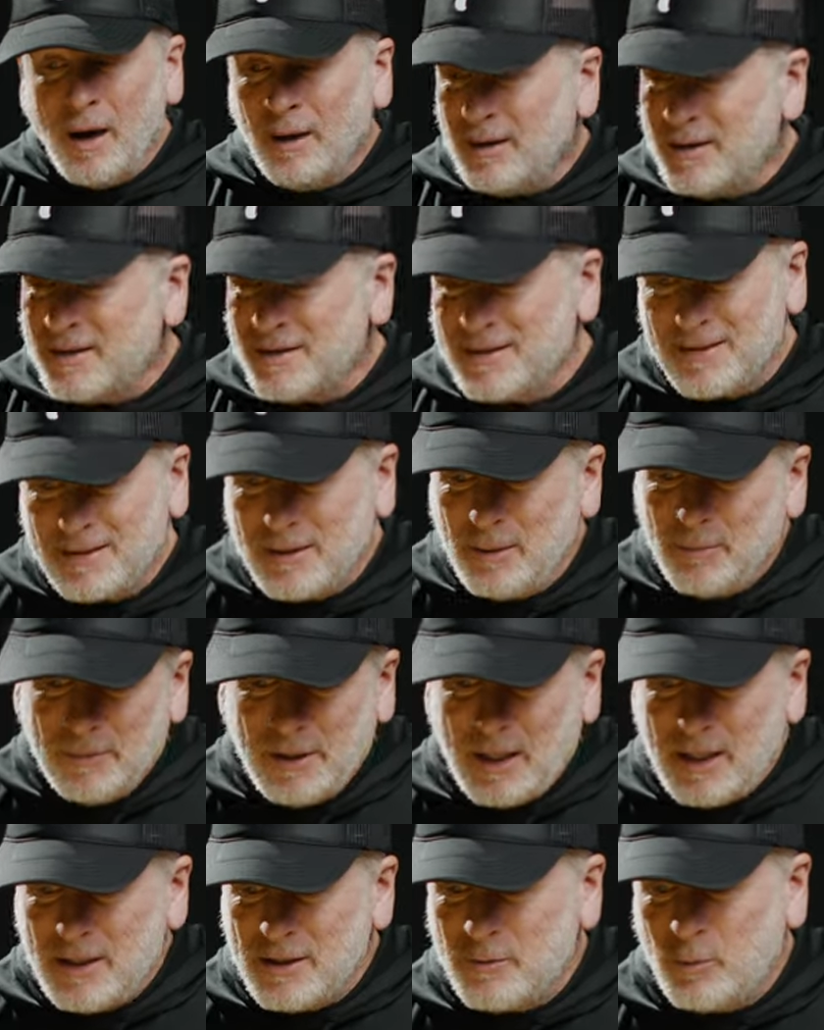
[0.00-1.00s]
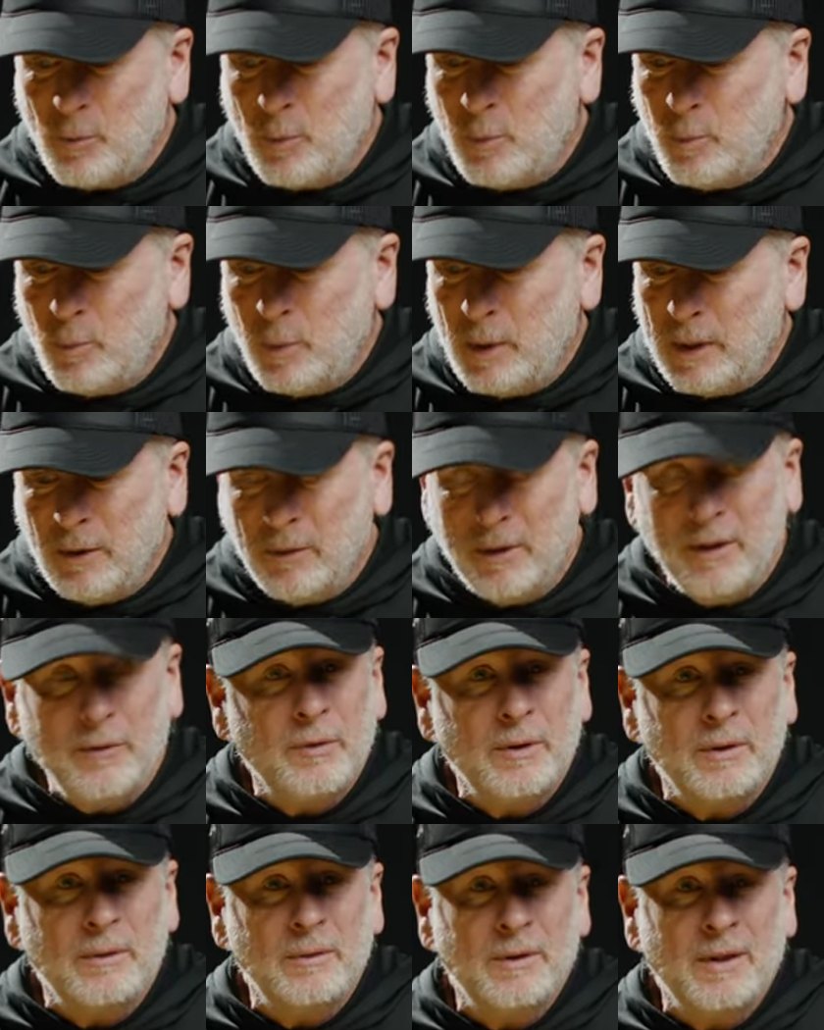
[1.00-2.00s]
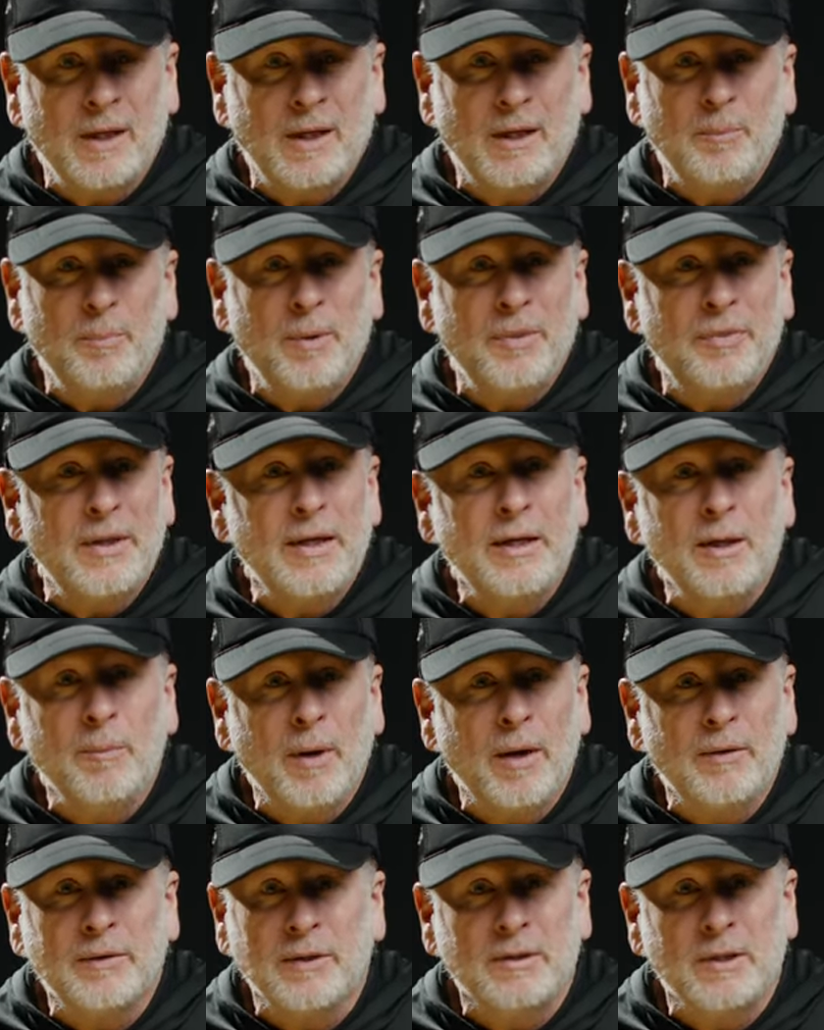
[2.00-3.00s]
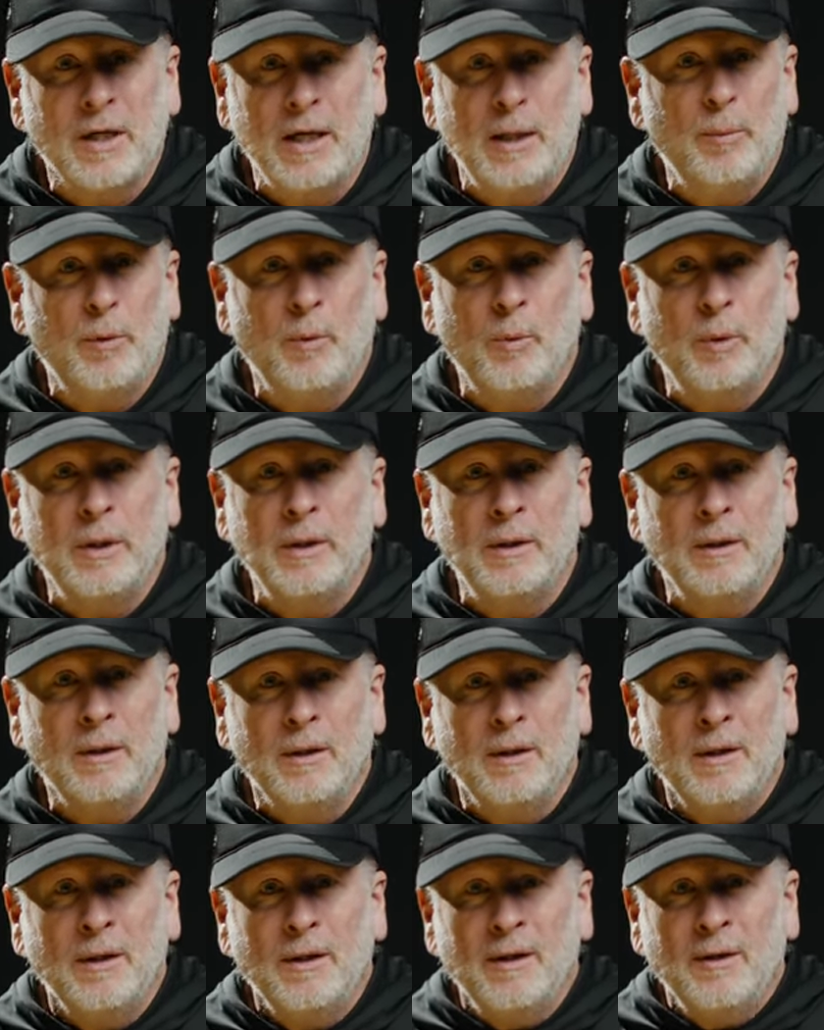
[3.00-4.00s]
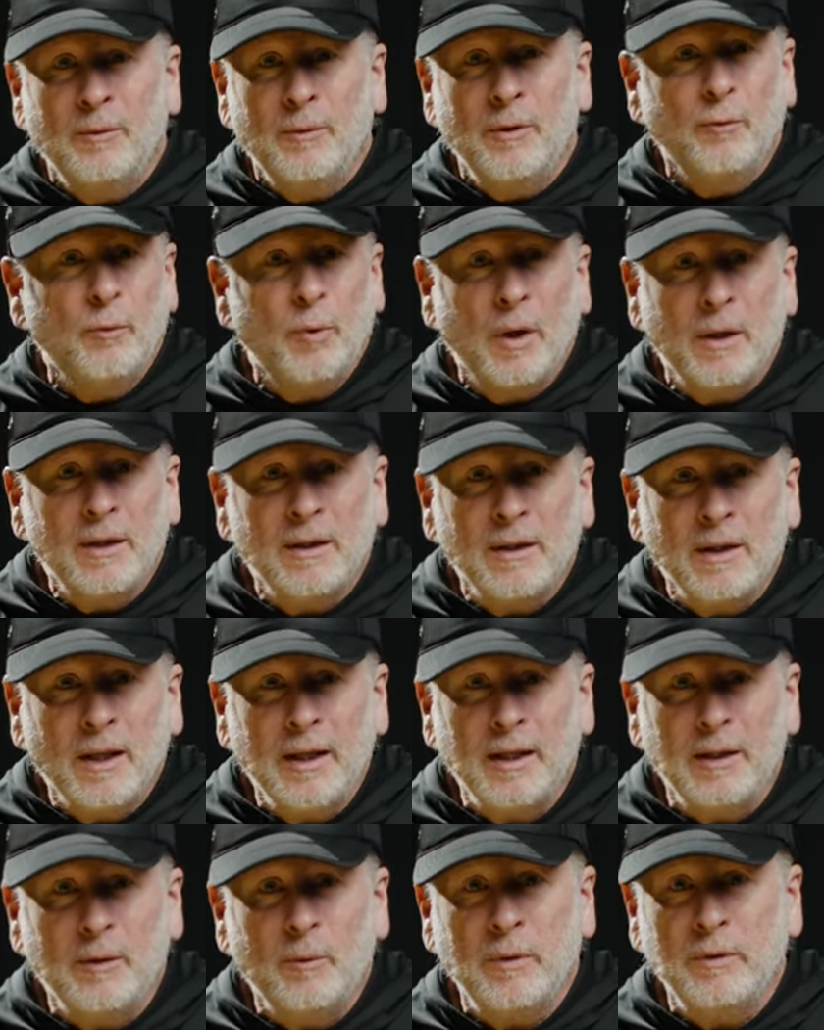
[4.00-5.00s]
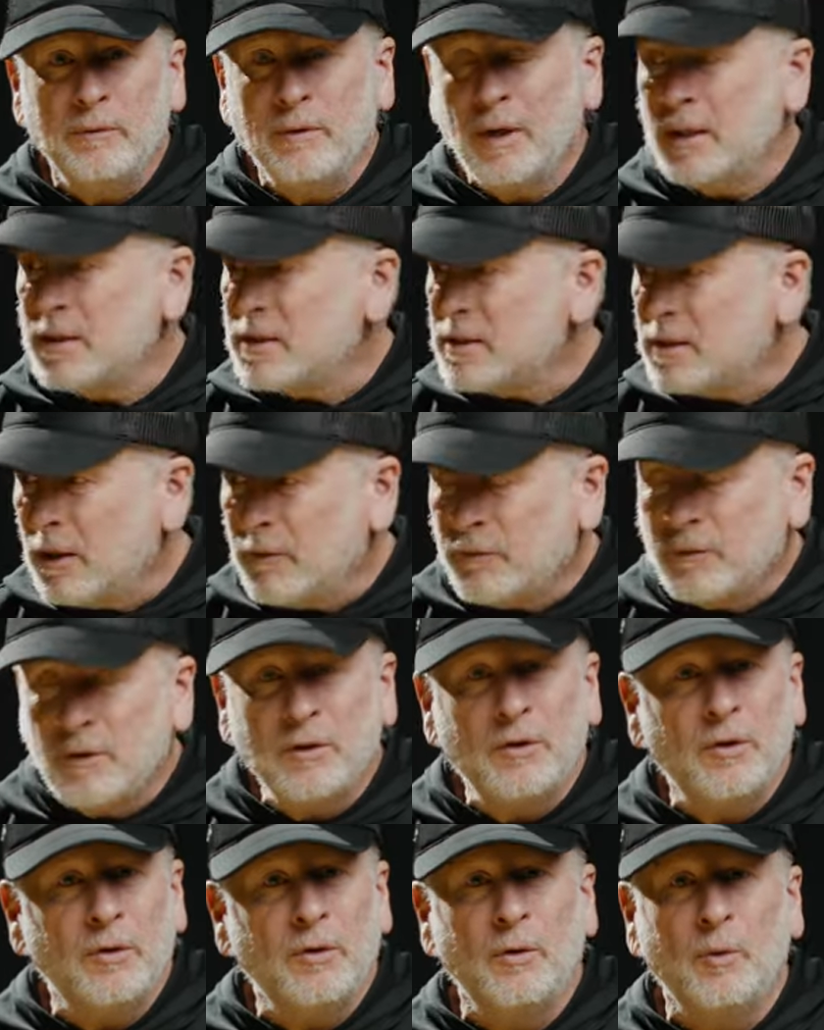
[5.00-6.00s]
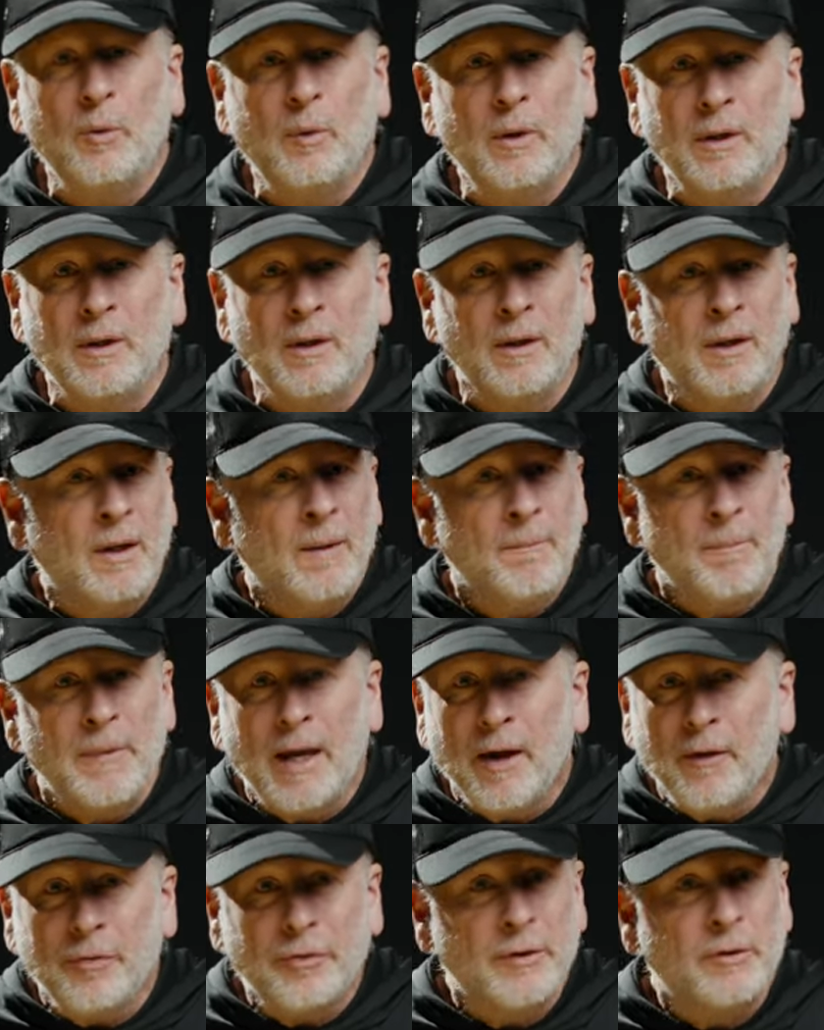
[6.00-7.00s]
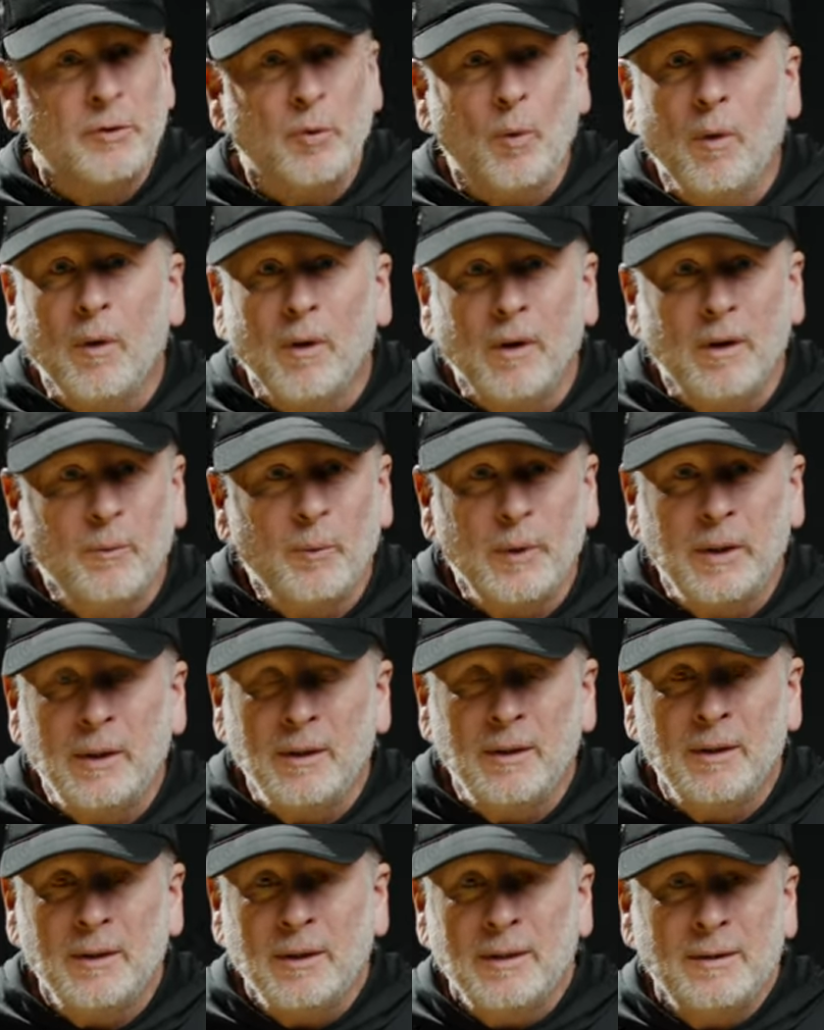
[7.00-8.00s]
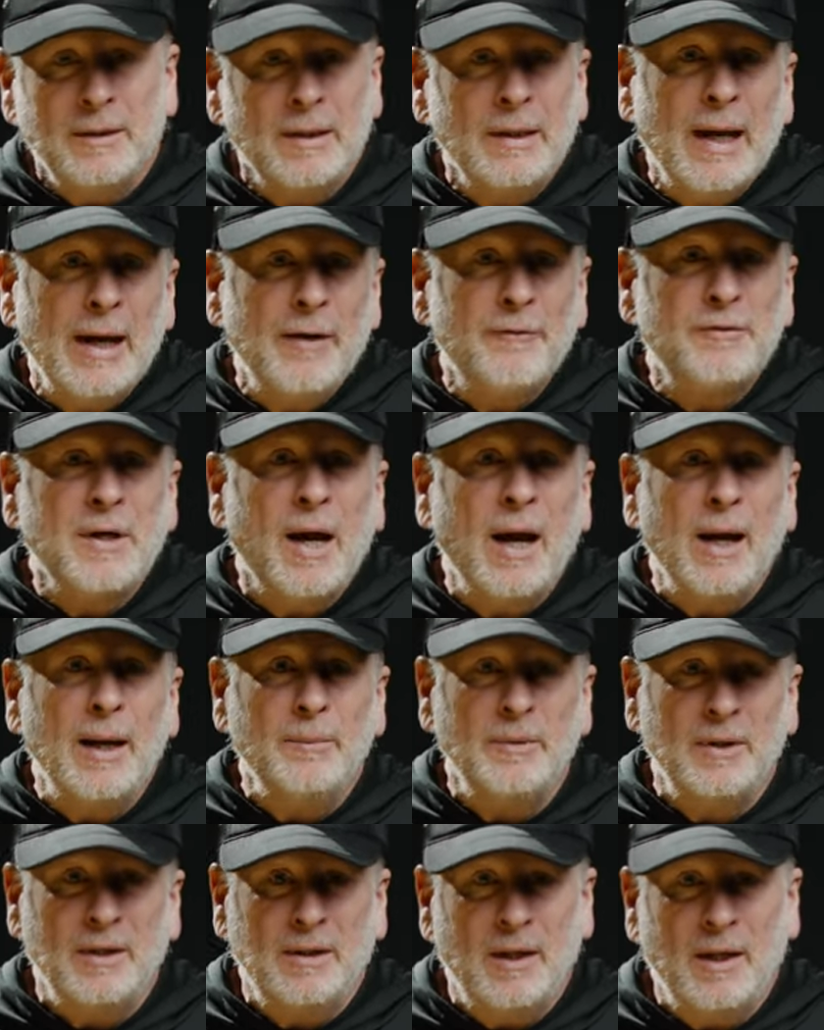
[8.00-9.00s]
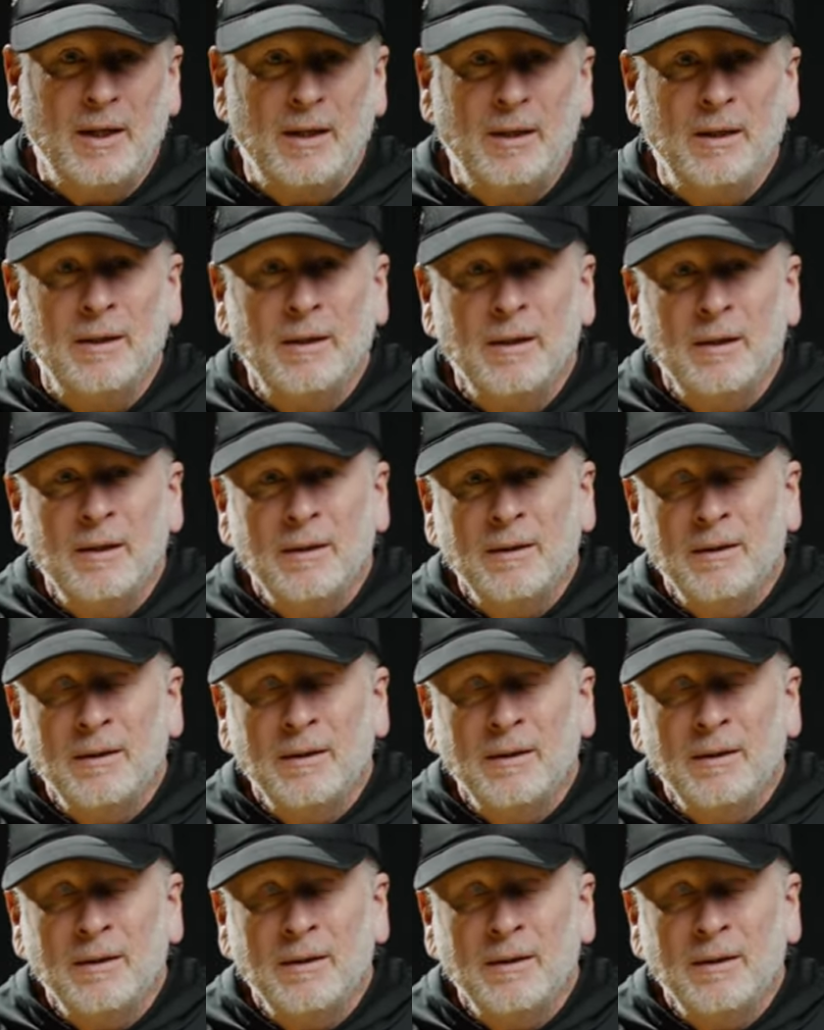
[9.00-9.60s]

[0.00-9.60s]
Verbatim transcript: honest, some days we don't even get up and think about the table. We, we're running late. We've got stuff to do. We're out the door. We didn't have time today.